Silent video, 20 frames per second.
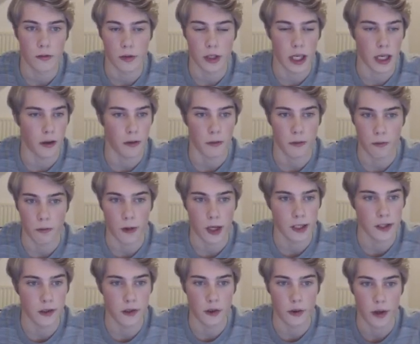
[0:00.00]
yeah, why
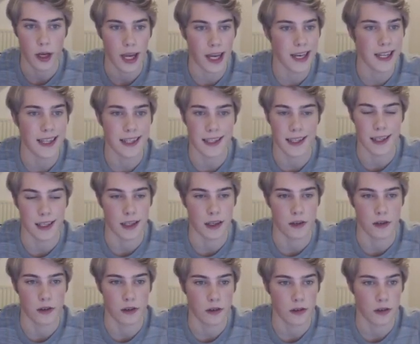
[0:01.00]
to do anything
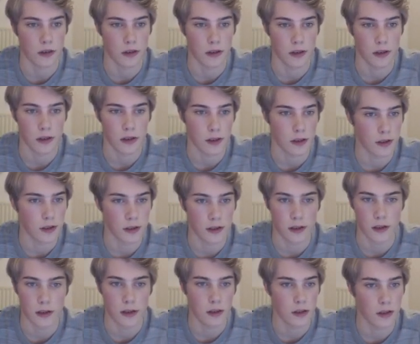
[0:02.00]
here.
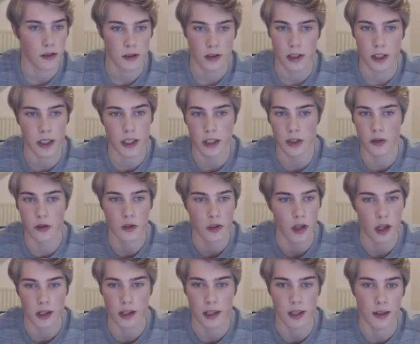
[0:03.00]
You can do
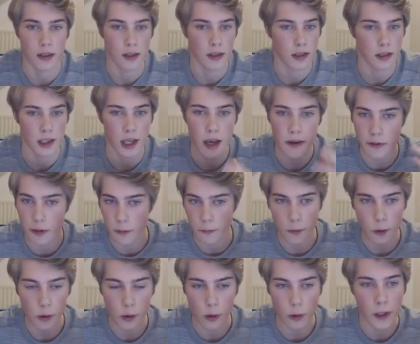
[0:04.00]
nothing. You have a
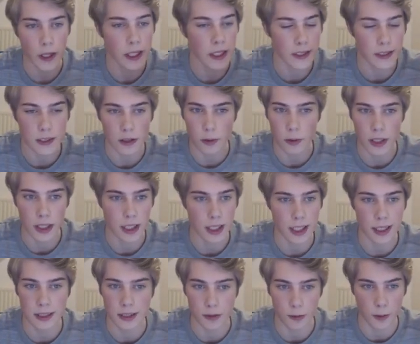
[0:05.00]
full queen. It's a queen
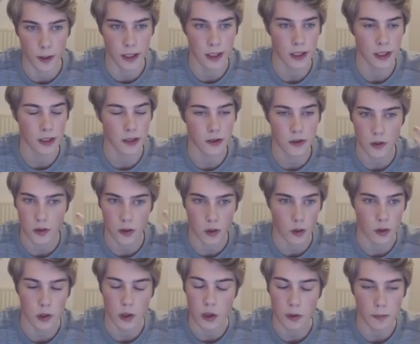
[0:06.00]
against queen, so
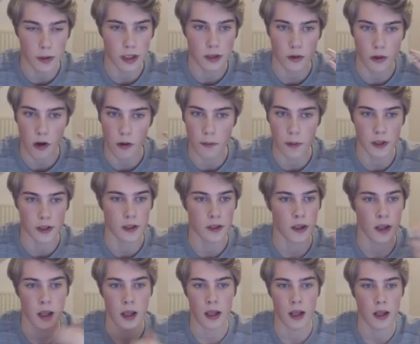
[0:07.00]
it should be draw, but
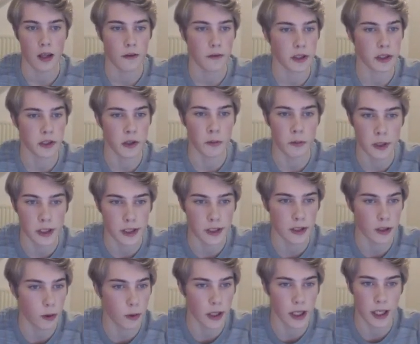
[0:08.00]
for some reason
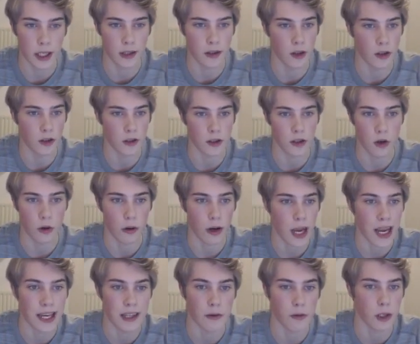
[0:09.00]
the queen cannot go
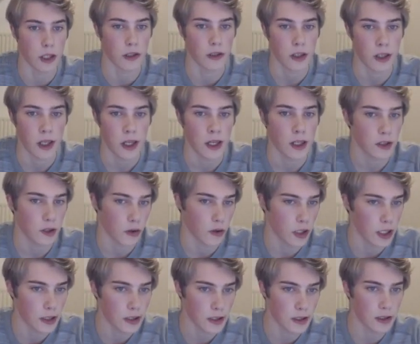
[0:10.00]
anywhere. So
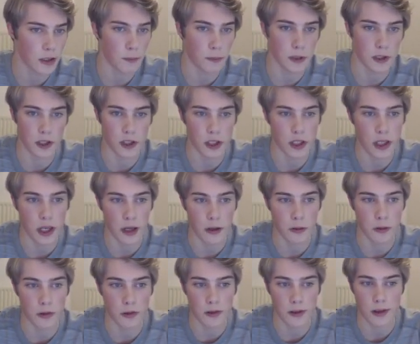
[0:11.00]
this is a position I
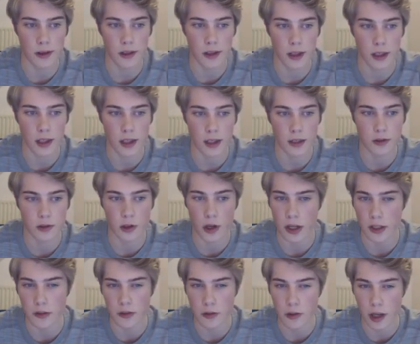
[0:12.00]
would uh,
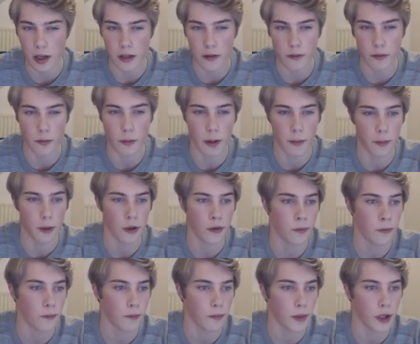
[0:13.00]
try to kind of remember
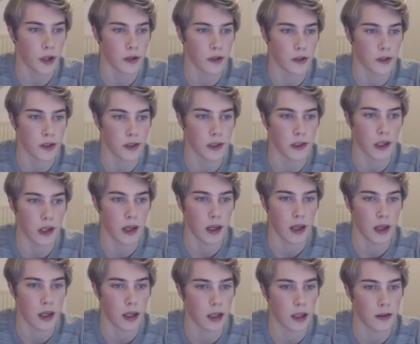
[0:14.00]
because,
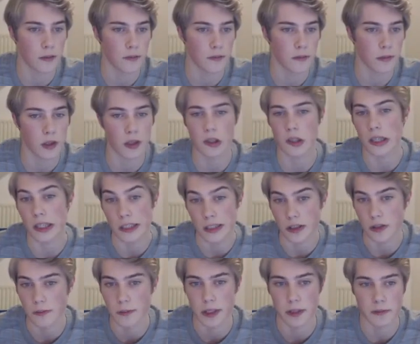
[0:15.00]
um, okay,
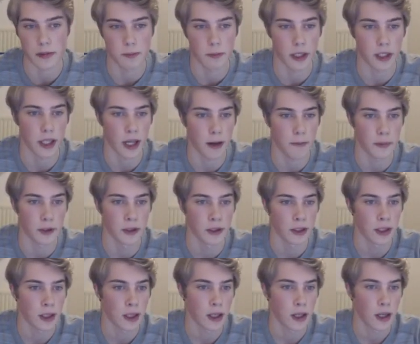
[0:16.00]
sometimes it might happen.
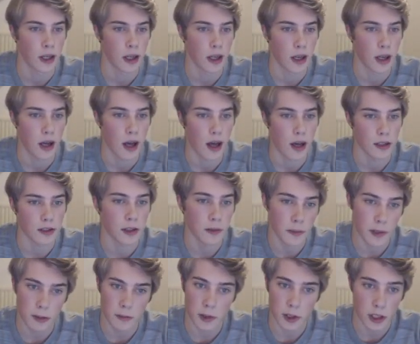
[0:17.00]
Uh,
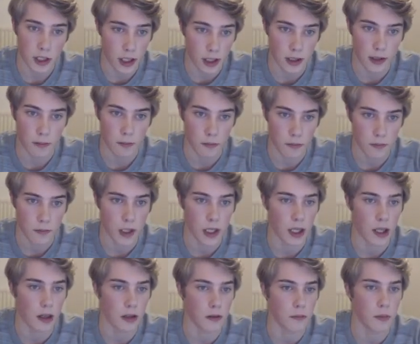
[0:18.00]
sometimes you can
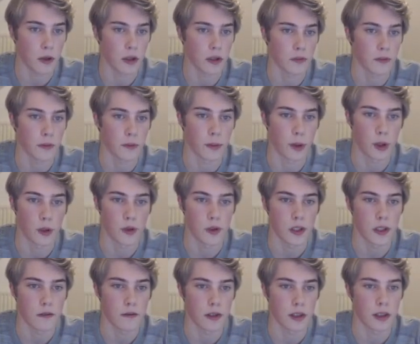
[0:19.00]
allow the pawn to promote,
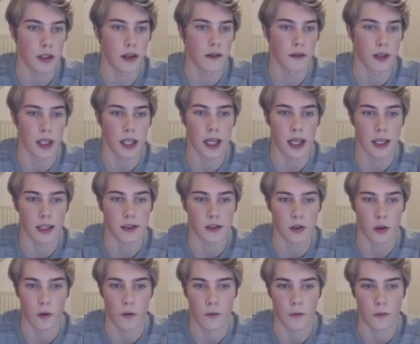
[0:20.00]
even if the king is
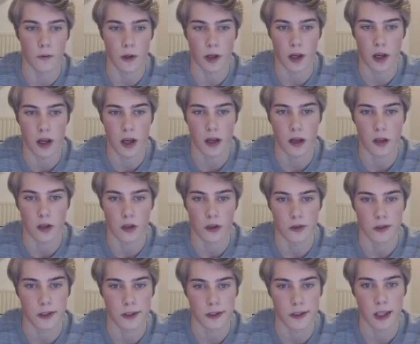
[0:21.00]
so uh,
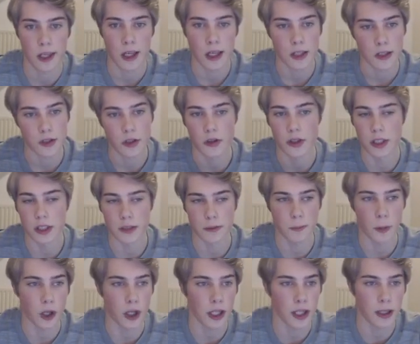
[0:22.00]
close. So this
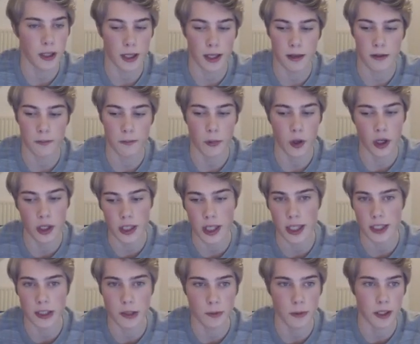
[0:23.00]
pawn, pawn
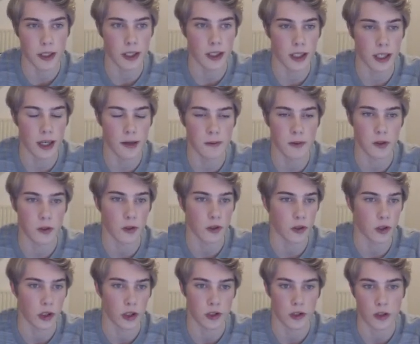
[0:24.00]
against queen and games will
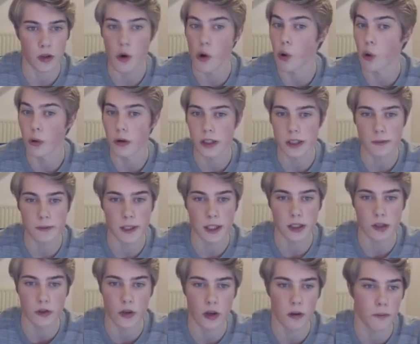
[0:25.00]
not always be a
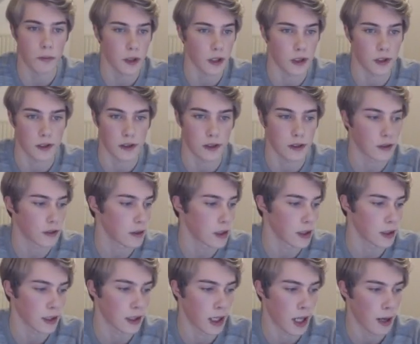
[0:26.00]
draw, because
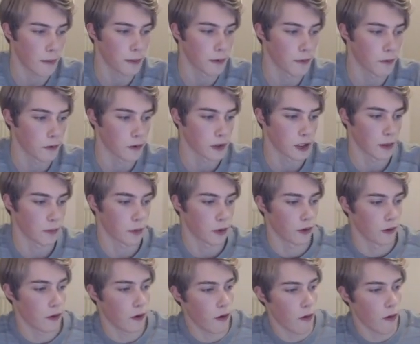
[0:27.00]
this can happen, for example.